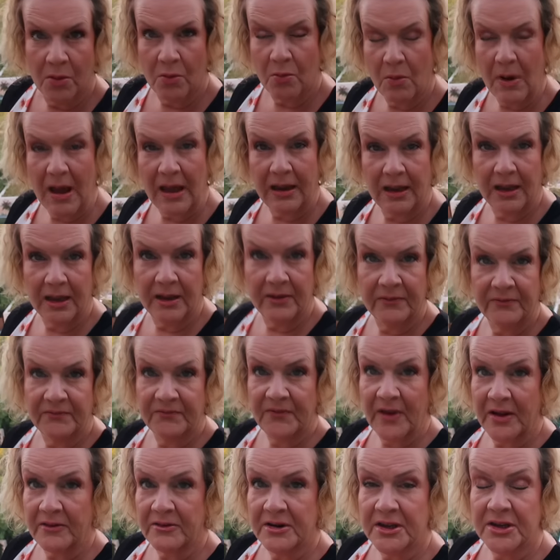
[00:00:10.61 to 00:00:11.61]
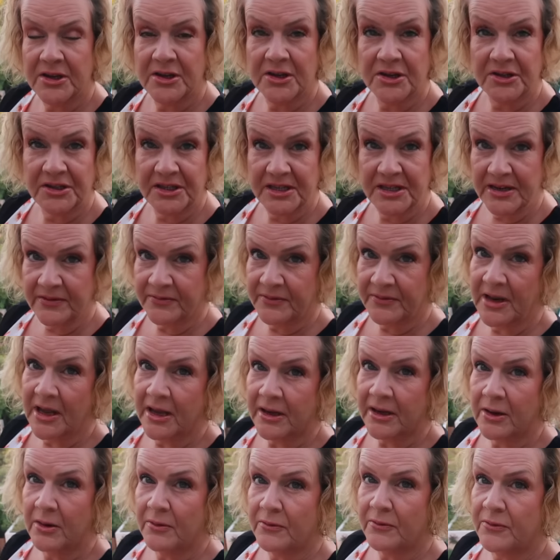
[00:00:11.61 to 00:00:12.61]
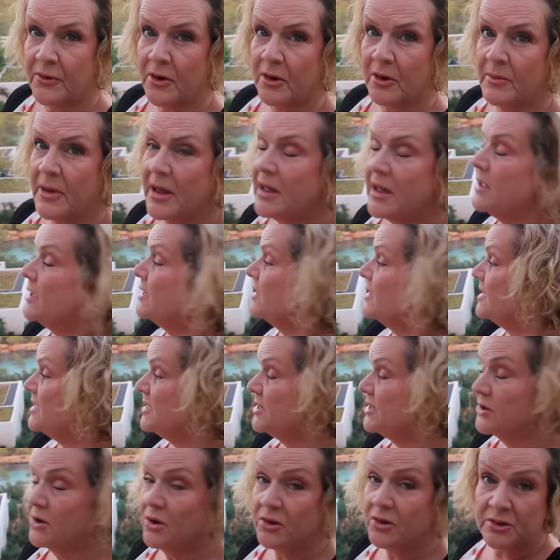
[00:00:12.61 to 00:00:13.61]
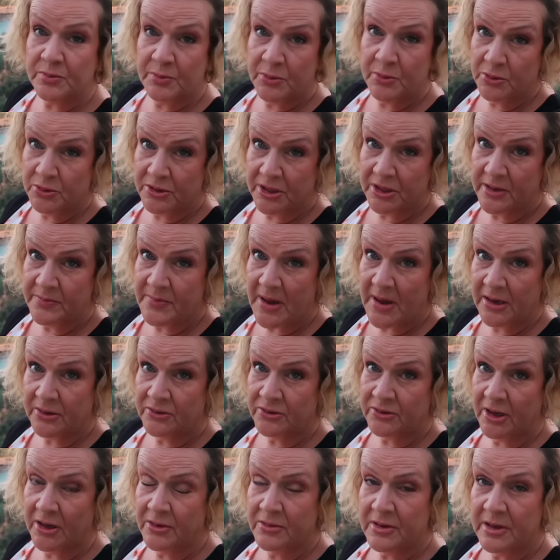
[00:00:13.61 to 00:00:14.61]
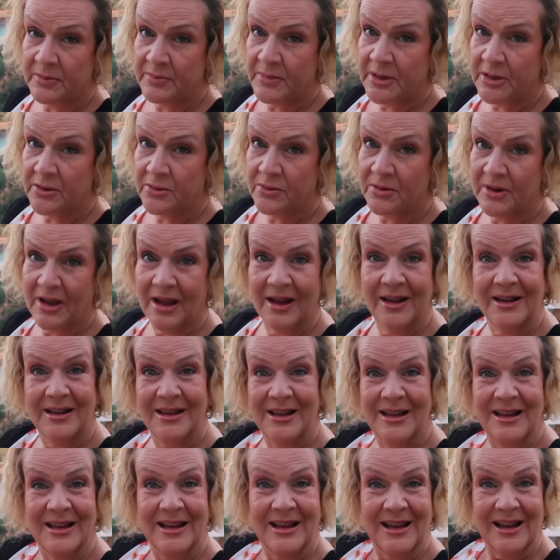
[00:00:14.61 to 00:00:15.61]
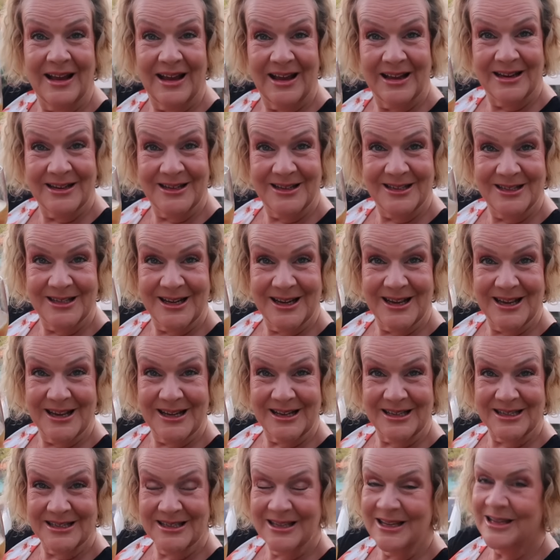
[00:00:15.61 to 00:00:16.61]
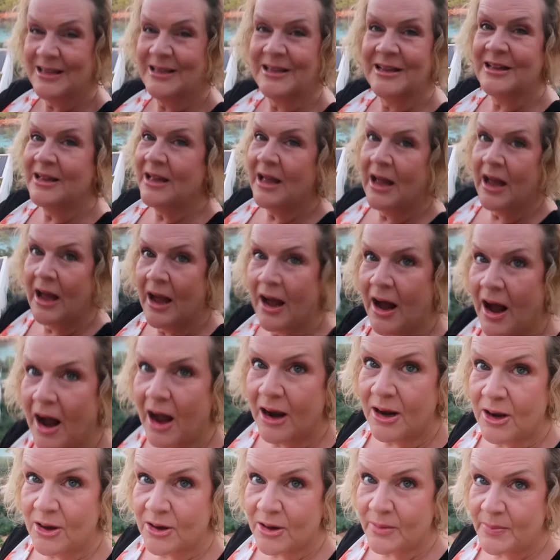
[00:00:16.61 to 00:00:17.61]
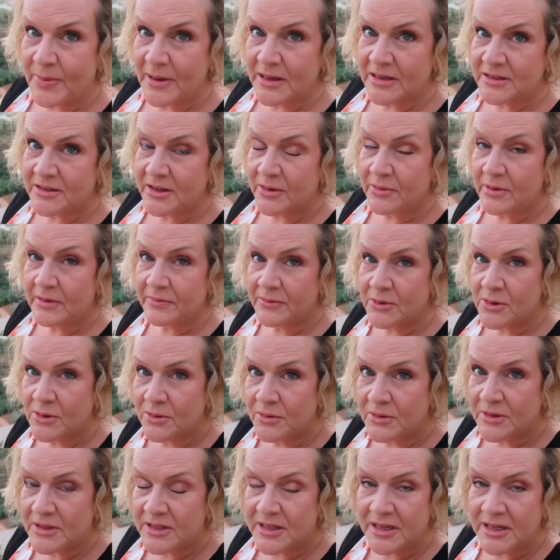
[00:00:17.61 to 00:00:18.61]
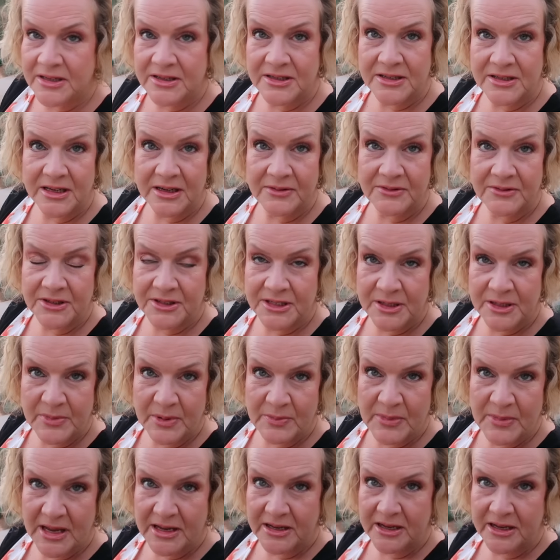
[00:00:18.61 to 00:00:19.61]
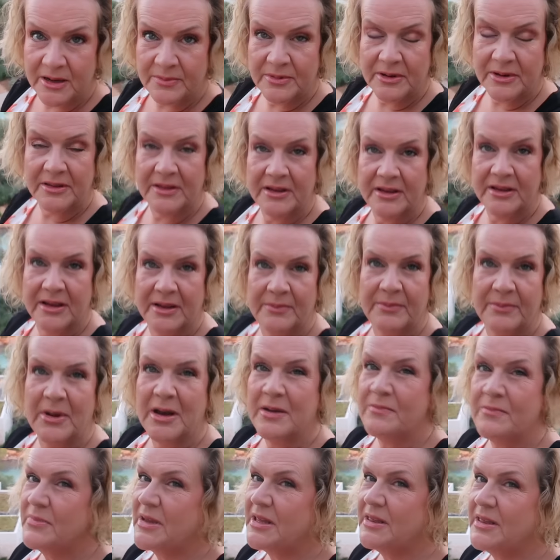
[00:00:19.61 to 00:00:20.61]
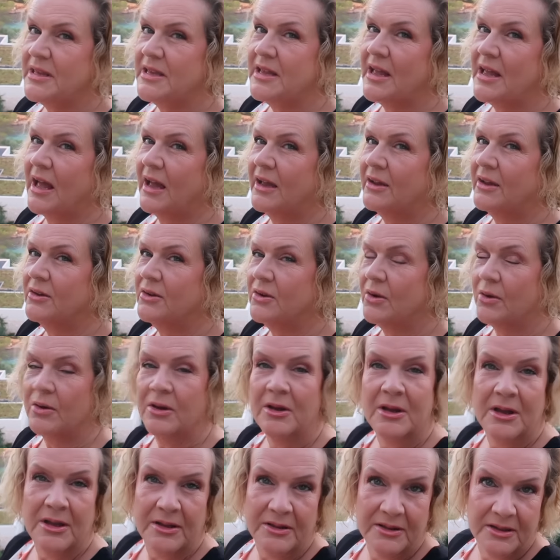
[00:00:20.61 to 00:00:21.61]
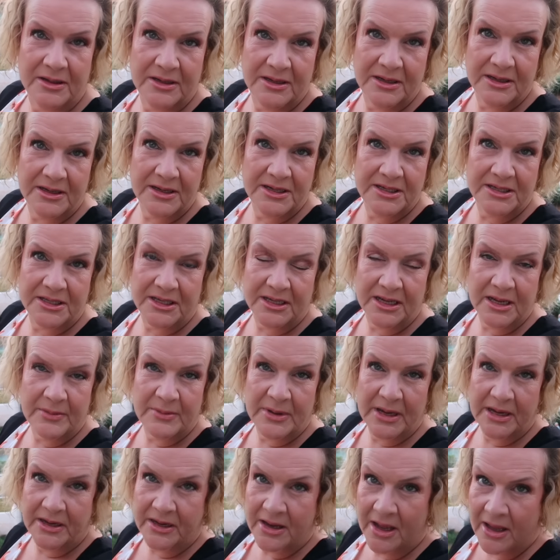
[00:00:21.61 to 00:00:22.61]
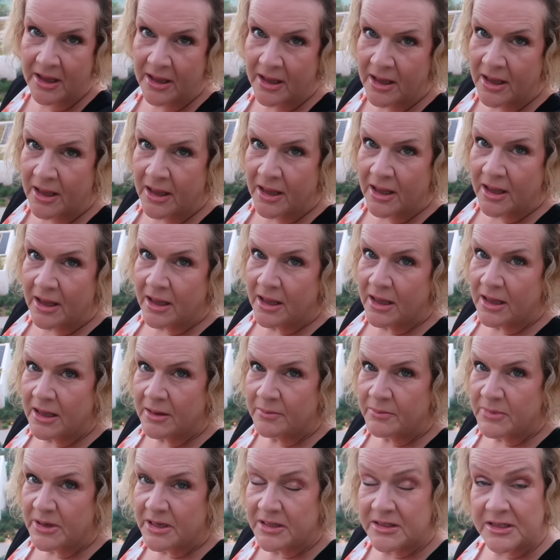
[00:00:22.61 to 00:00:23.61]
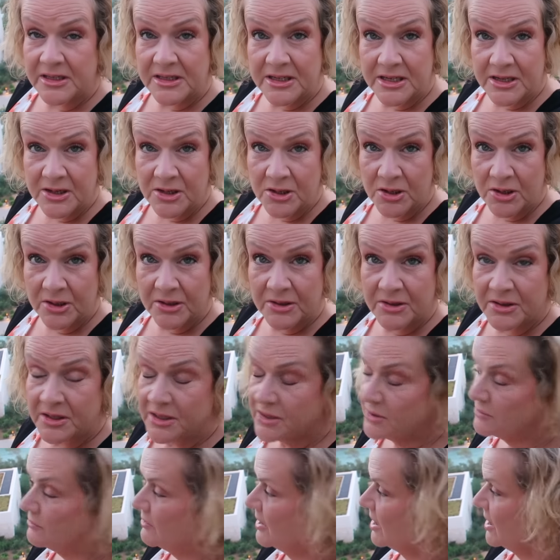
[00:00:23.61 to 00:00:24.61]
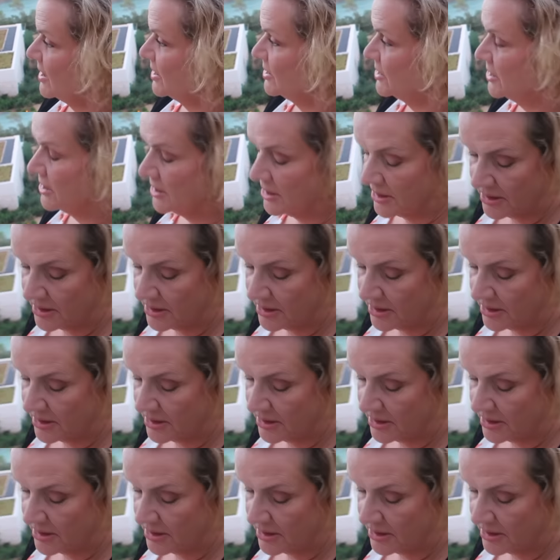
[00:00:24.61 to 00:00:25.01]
Well, a very good evening from Ikos Porto Petro in Mallorca, and cheers. I look a bit as though I've caught the sun today. I've just done my makeup, and I think it might be the angle, the lighting, I mean, um, because I didn't look this red